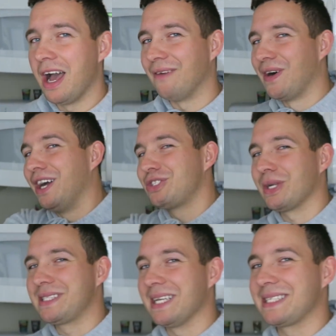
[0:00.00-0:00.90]
of
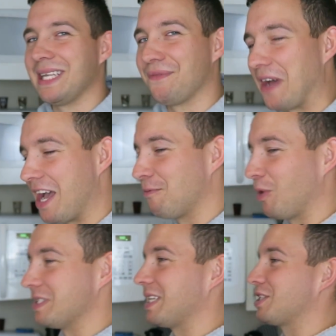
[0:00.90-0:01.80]
165, boys.